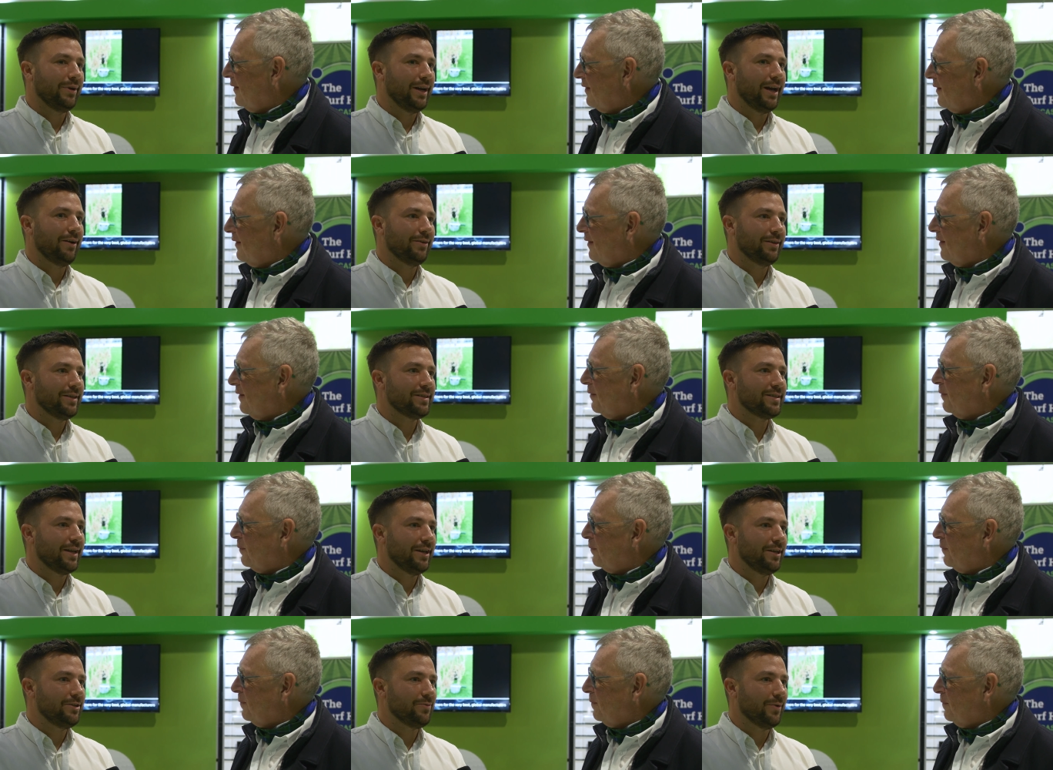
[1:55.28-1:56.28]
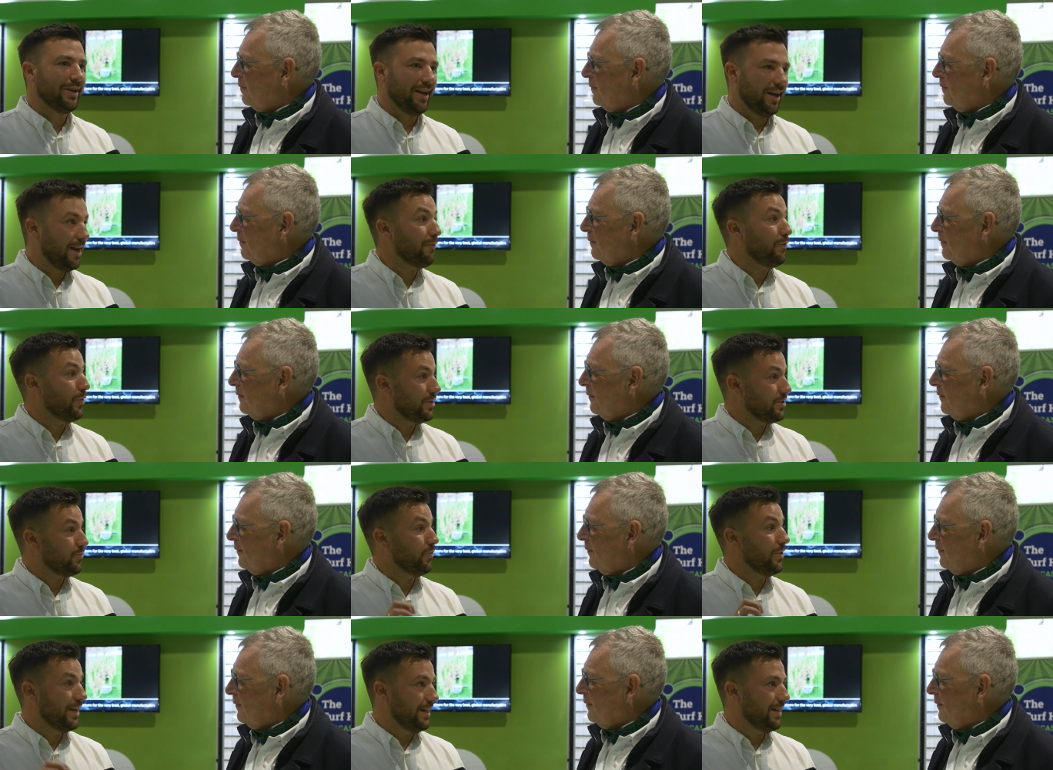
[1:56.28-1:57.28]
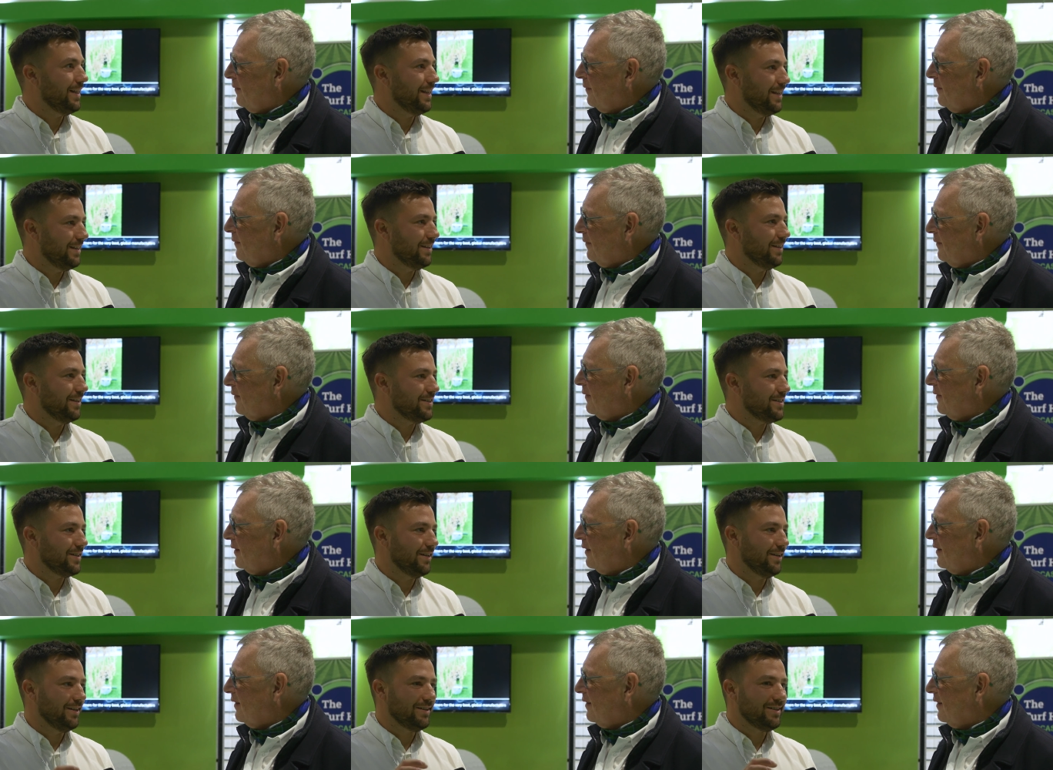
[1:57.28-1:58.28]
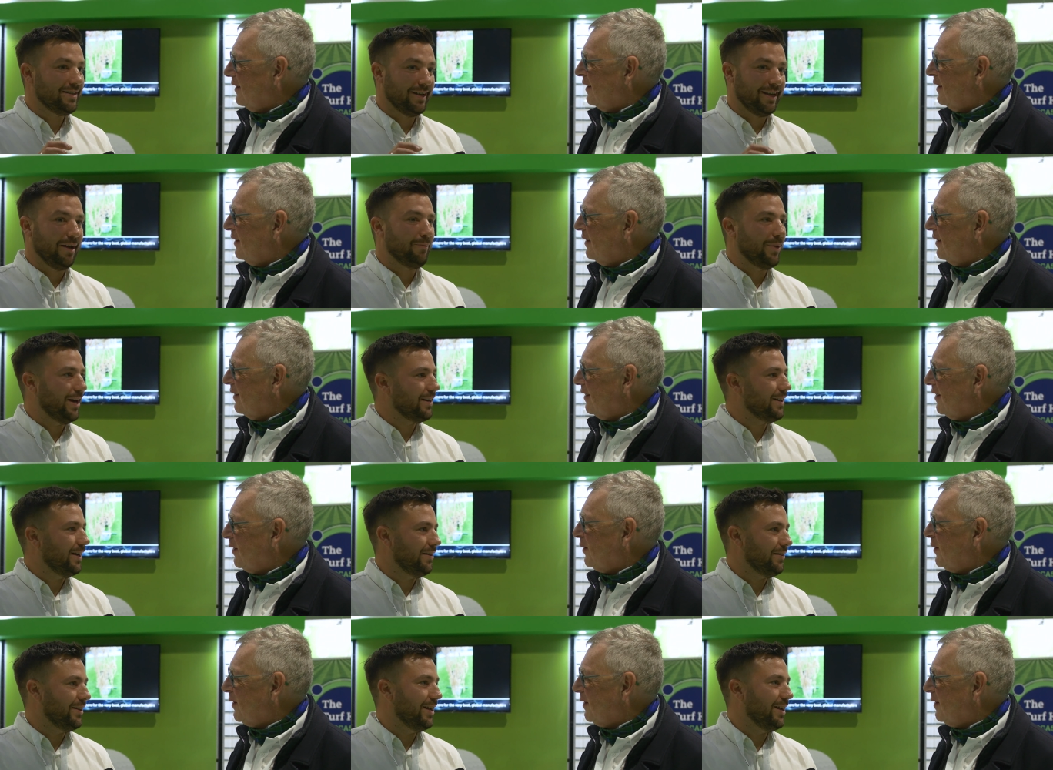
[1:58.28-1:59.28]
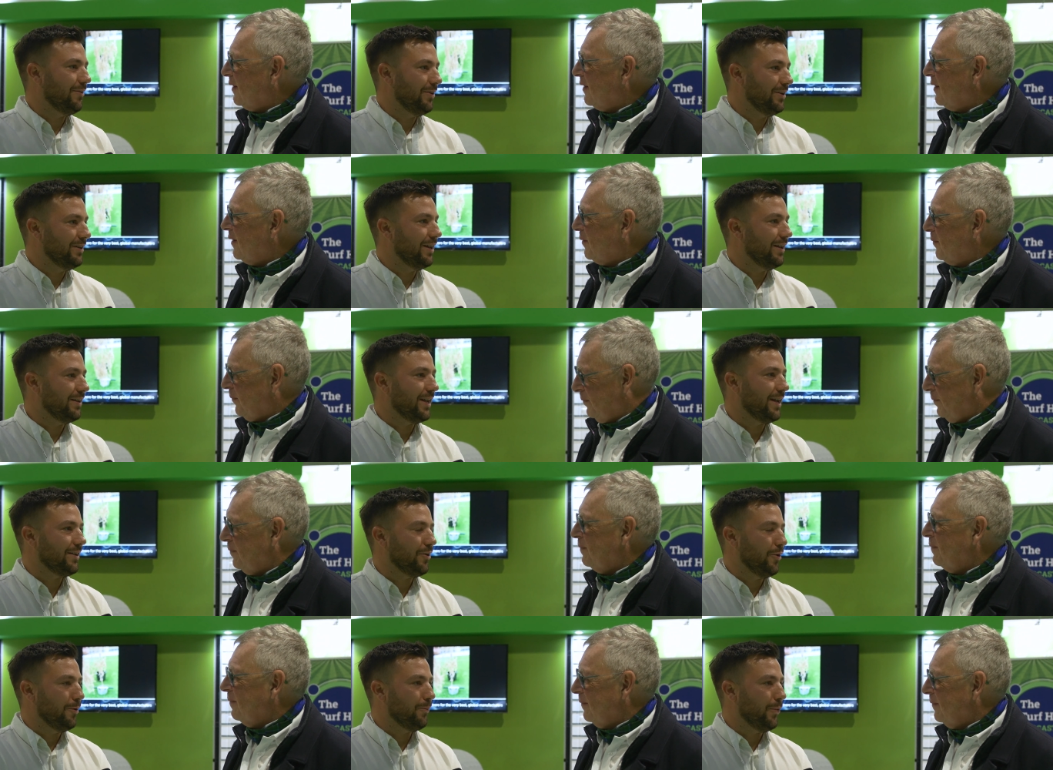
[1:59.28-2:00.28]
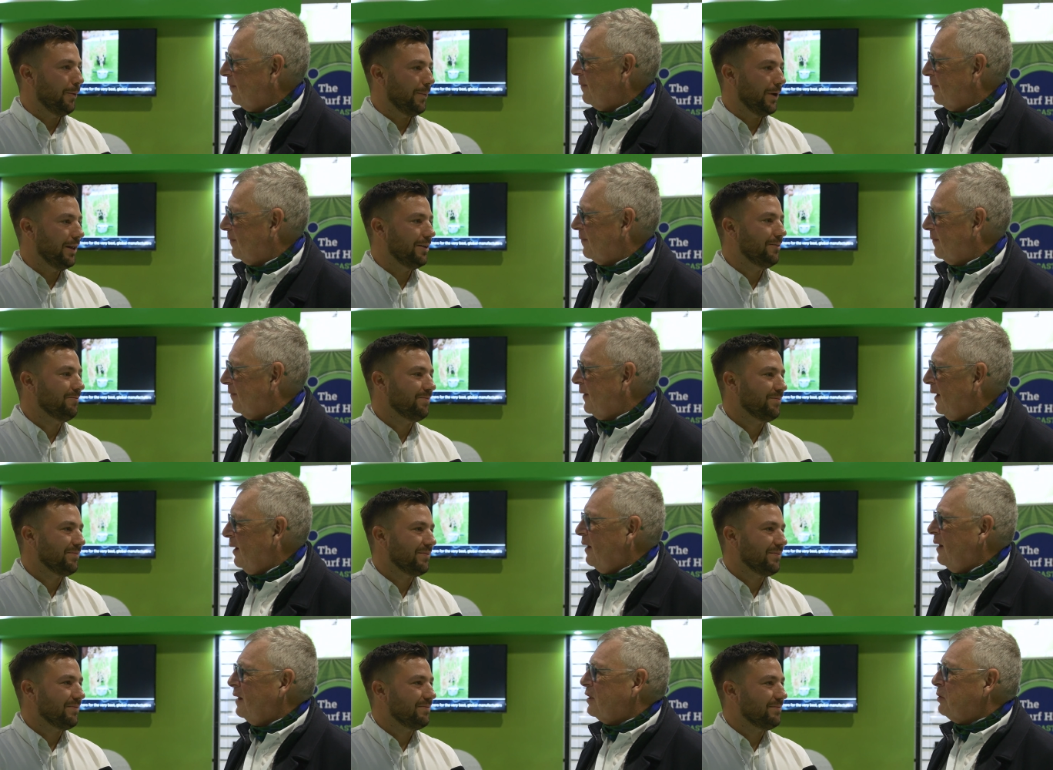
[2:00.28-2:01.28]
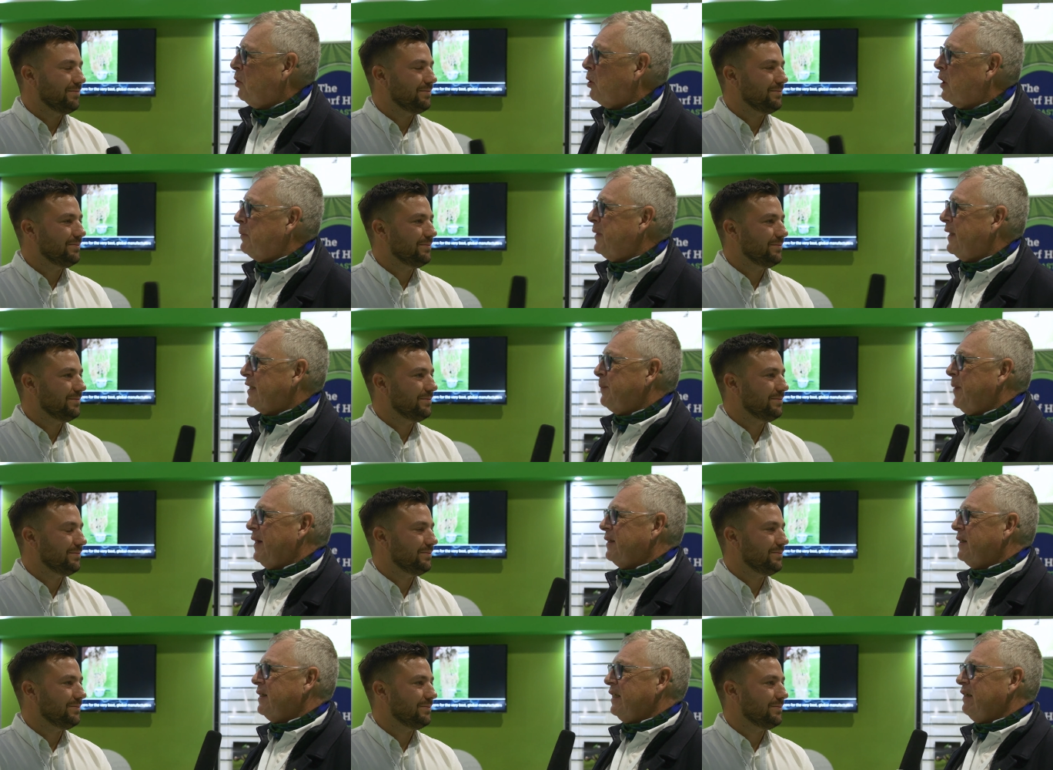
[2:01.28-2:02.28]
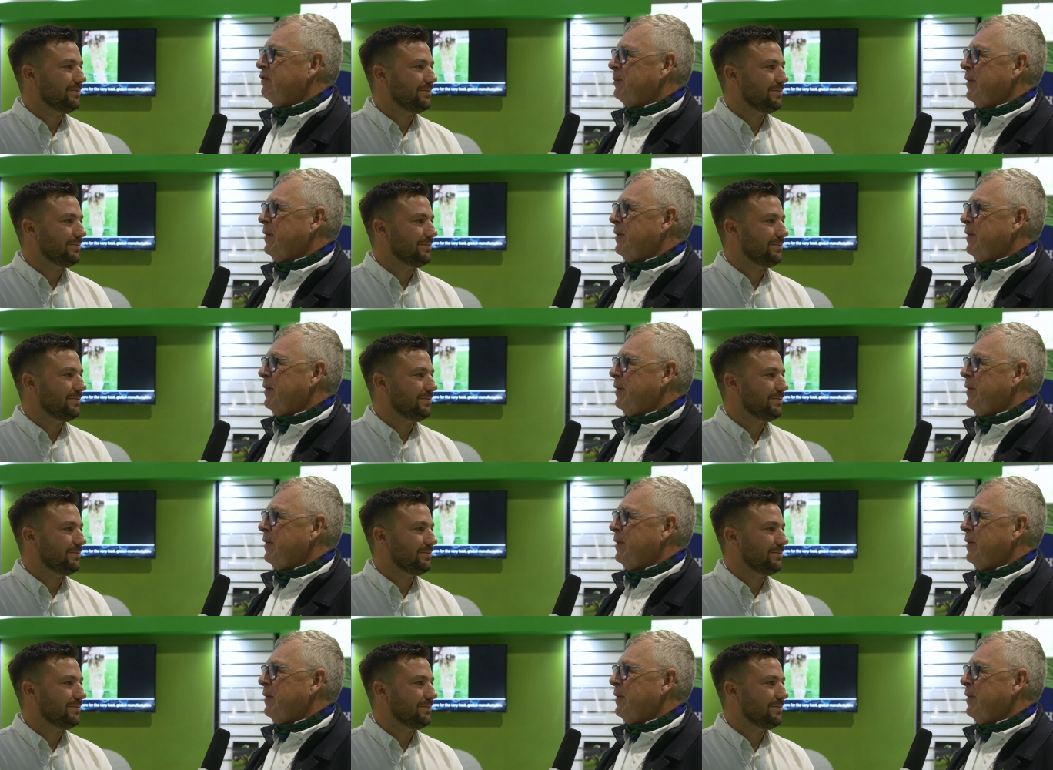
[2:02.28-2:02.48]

Speaker 1: now at the stage where, yeah, everyone's really eager to get back out there and get going properly.
Speaker 2: So what can we expect to see from